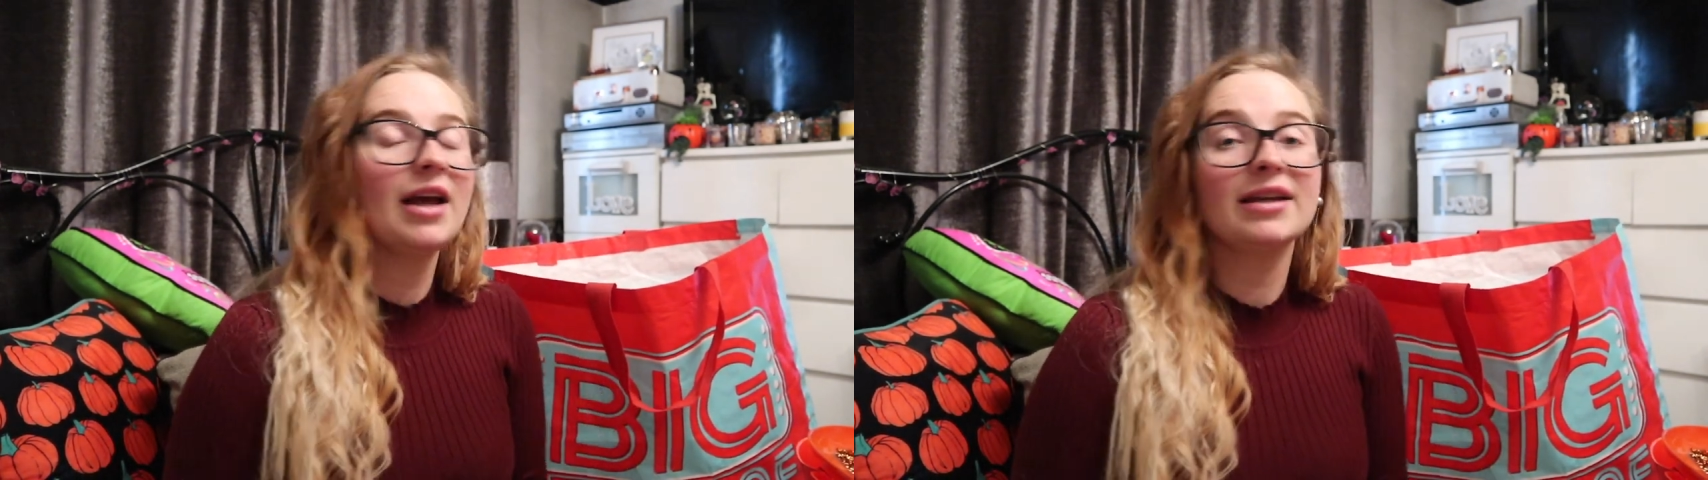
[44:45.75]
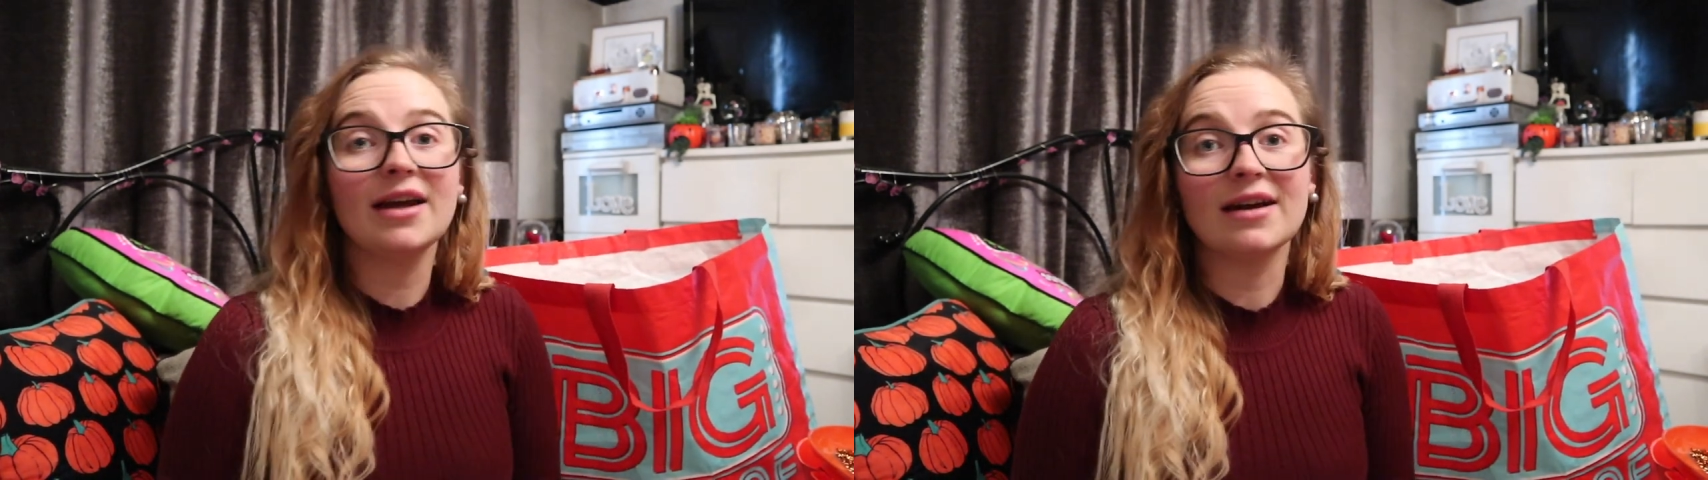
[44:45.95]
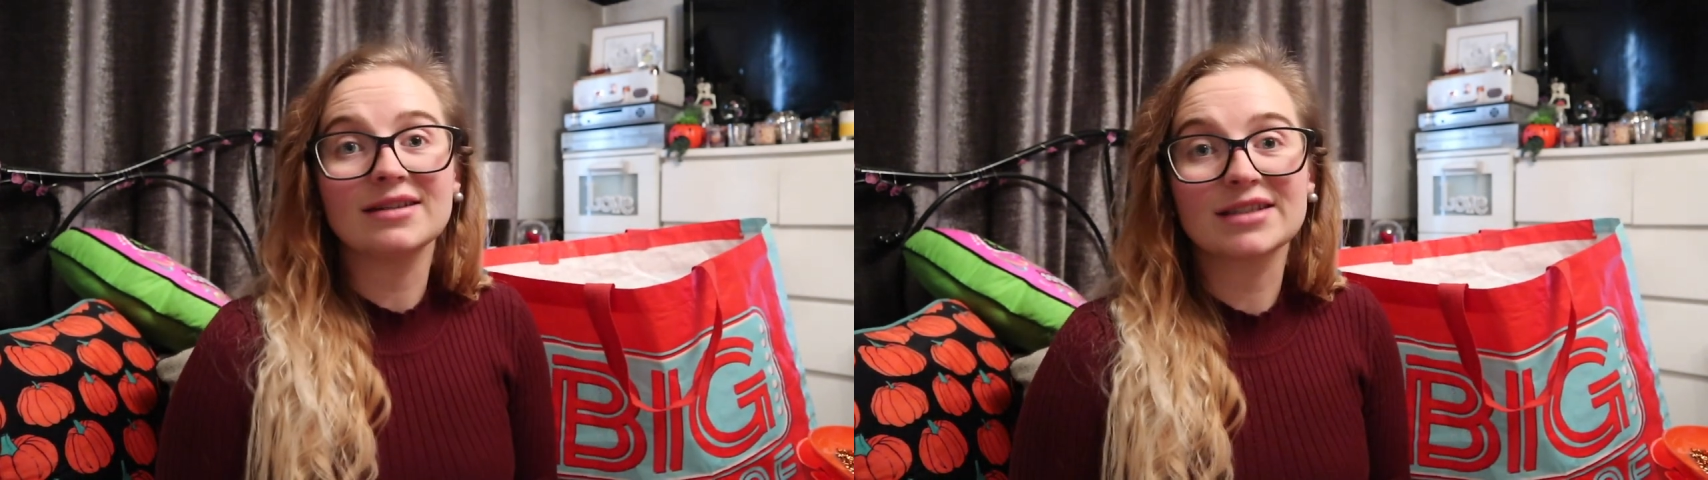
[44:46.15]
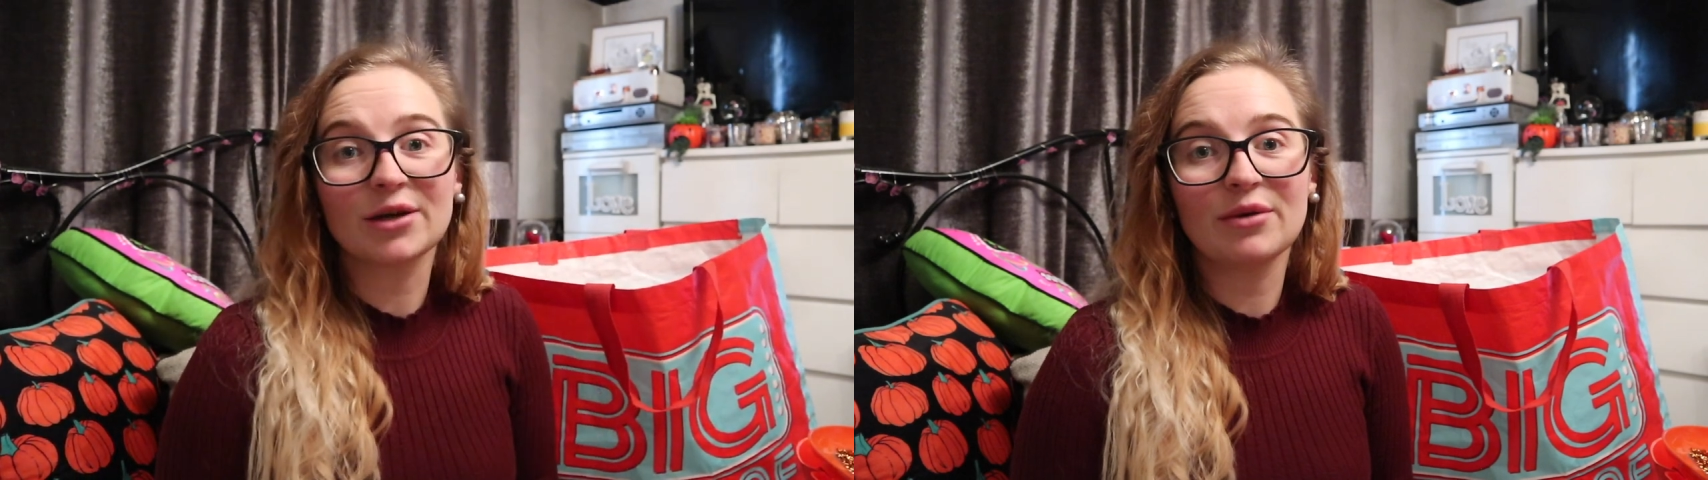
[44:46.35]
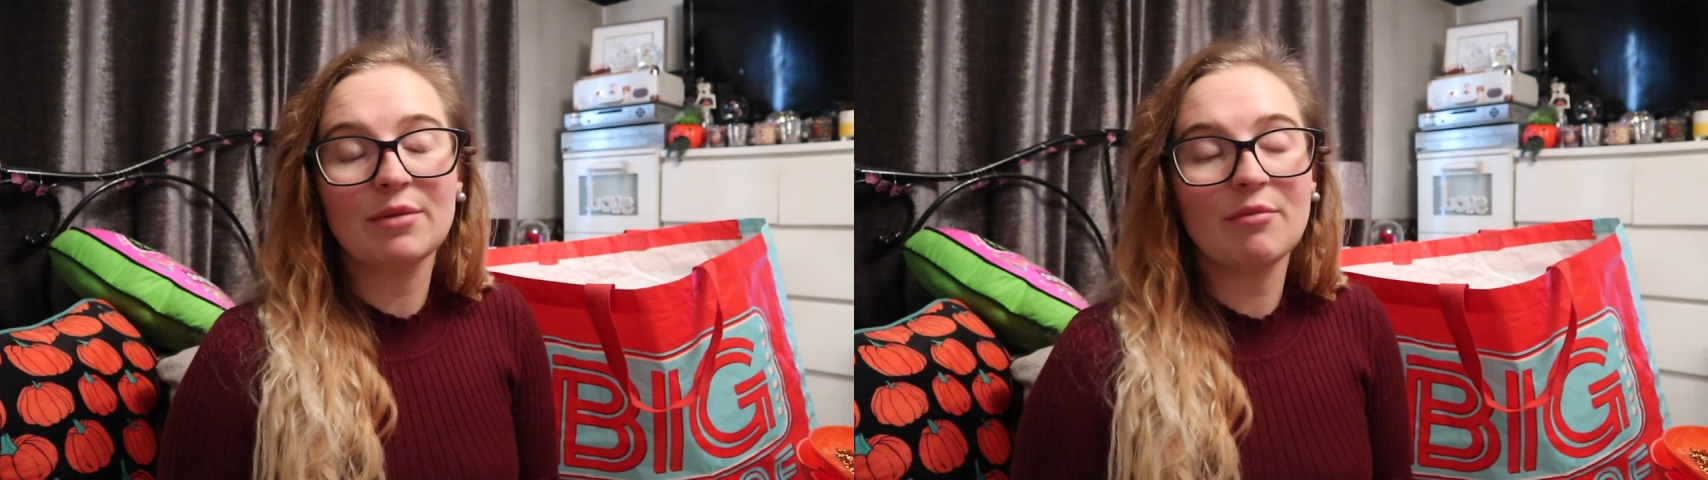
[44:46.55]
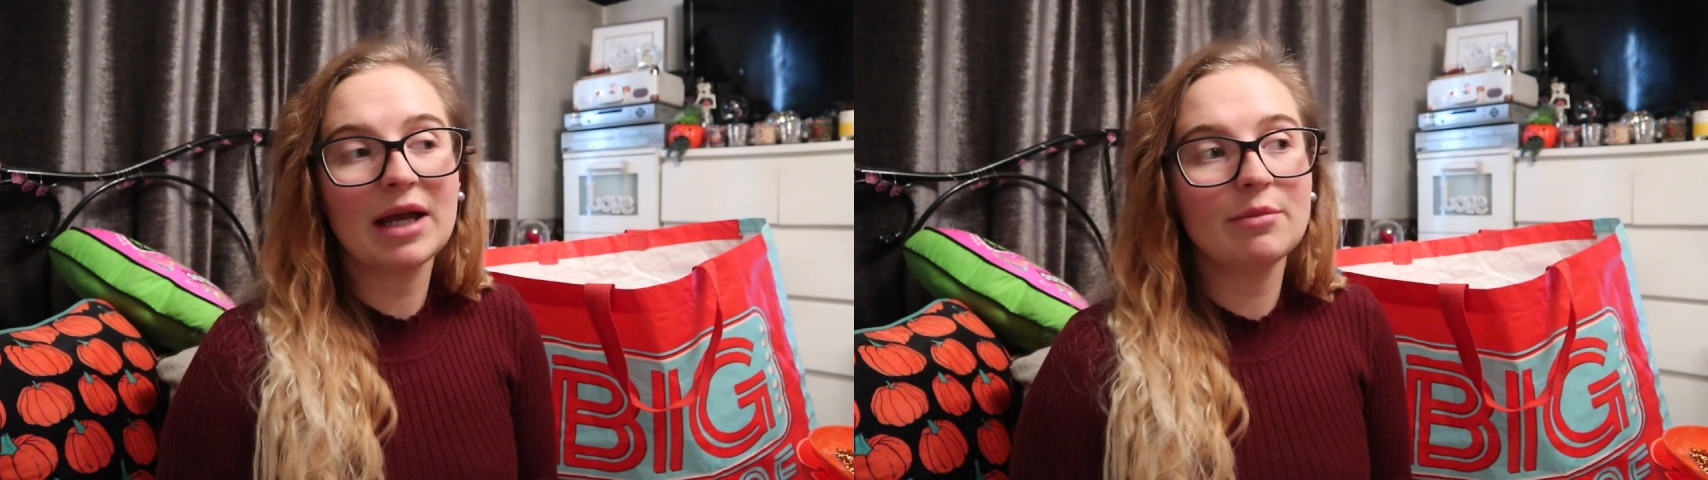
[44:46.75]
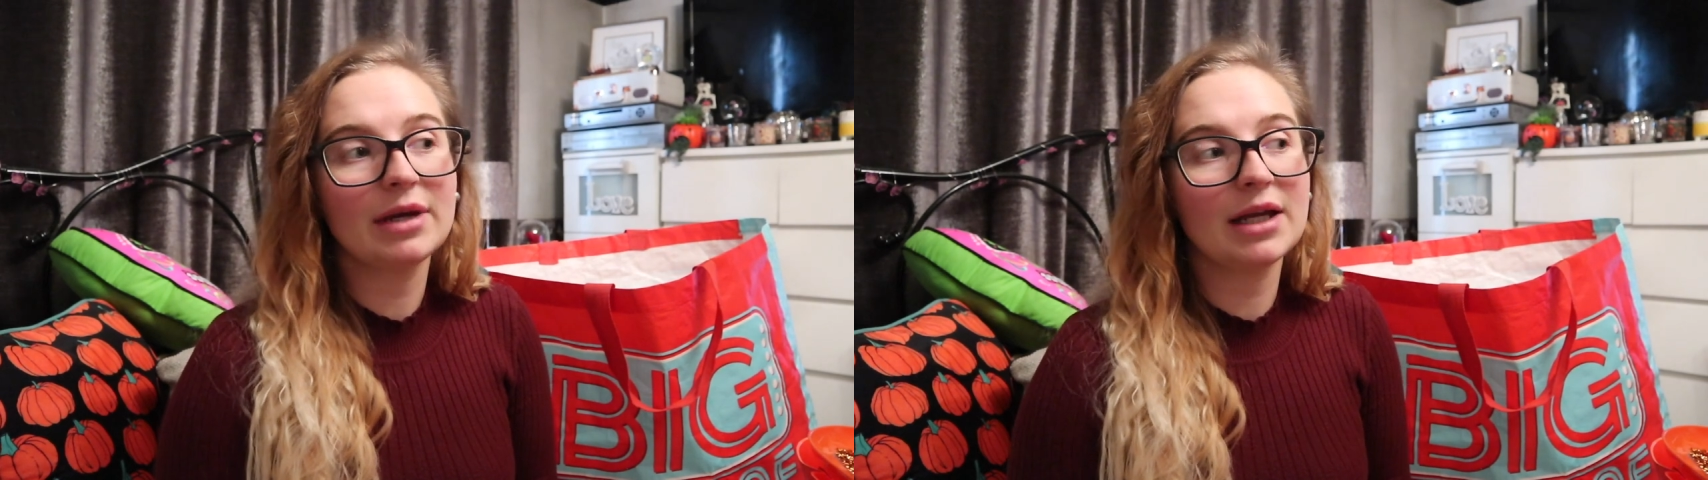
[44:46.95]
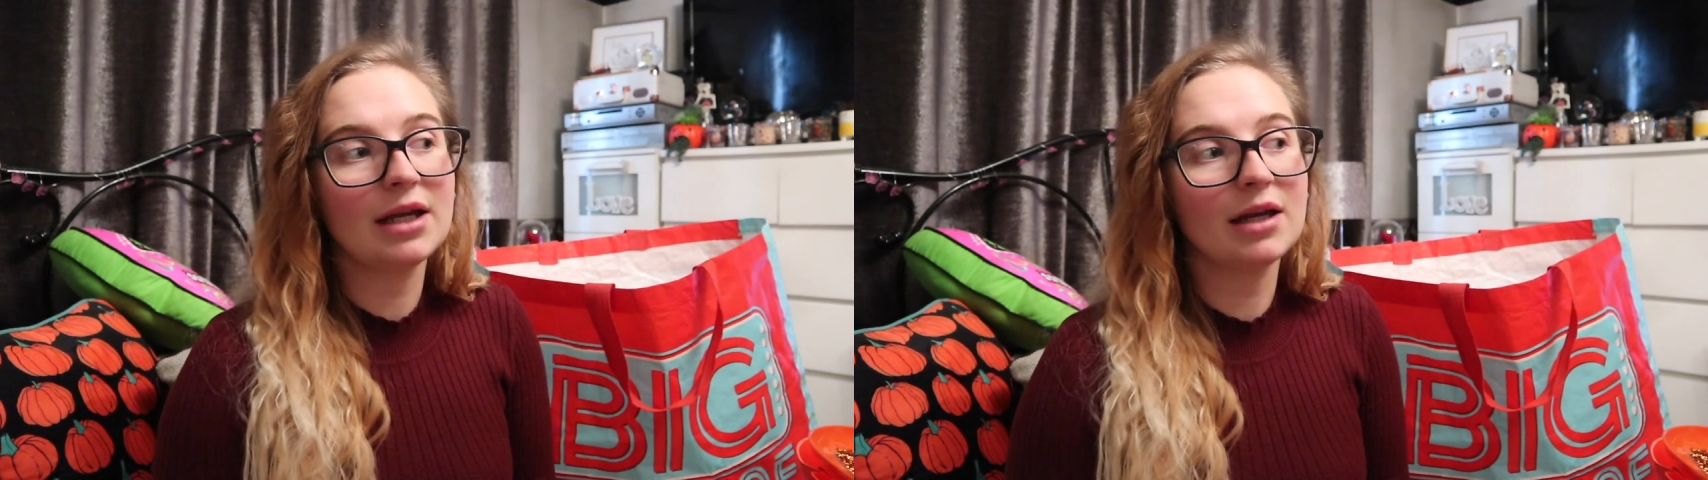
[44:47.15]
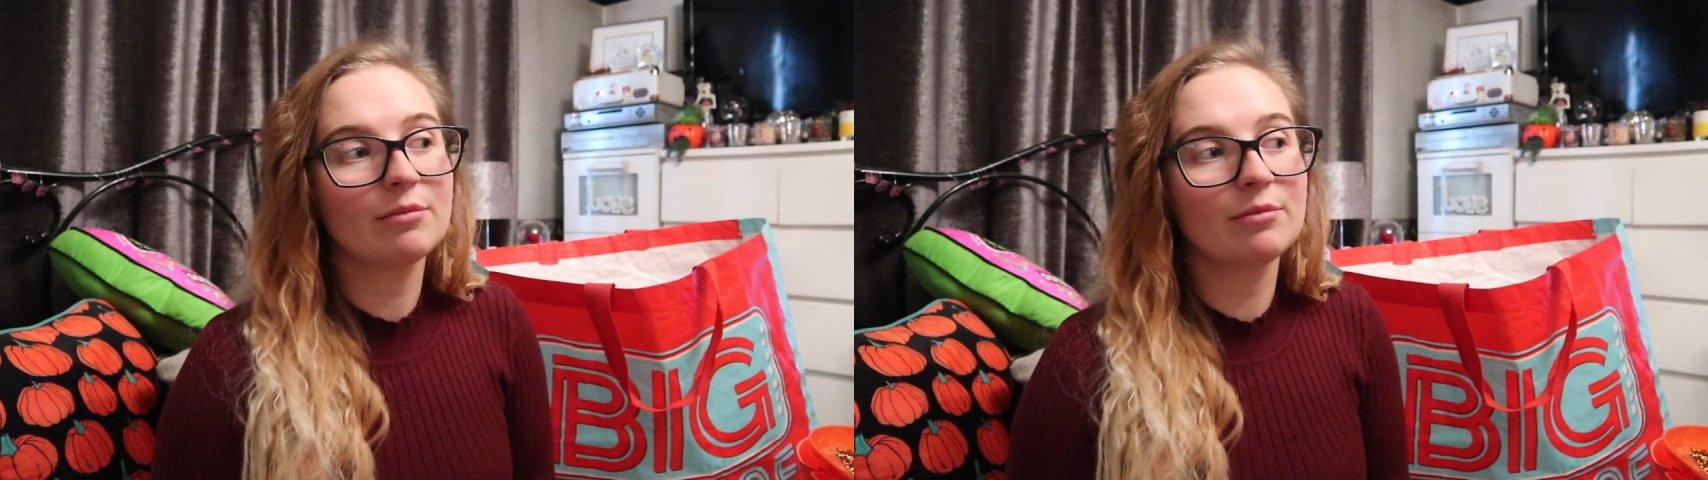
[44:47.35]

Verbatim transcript: Yeah, so it may be,